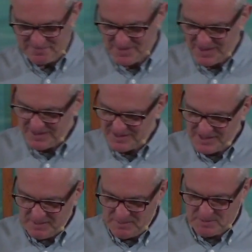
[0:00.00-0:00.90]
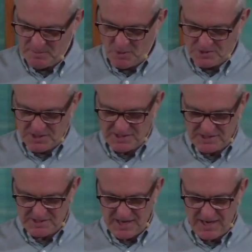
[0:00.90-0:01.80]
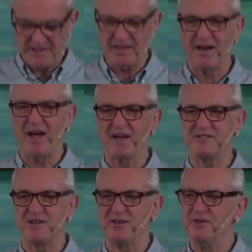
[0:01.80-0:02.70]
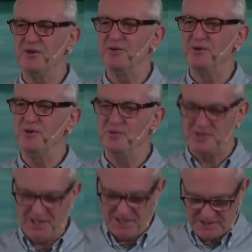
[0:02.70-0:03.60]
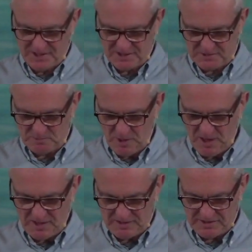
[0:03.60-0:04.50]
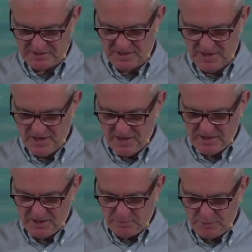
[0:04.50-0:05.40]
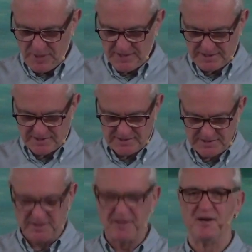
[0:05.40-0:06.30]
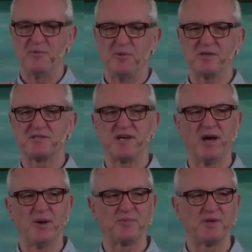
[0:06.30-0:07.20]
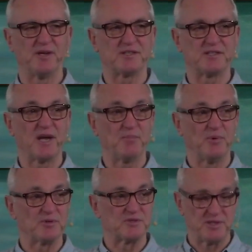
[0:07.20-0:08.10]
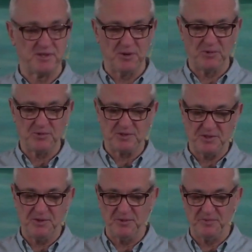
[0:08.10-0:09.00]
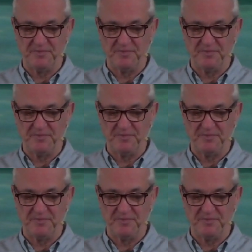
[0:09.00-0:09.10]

It seems Moses and Elijah knew who Jesus was. Their presence was to help the disciples to know too.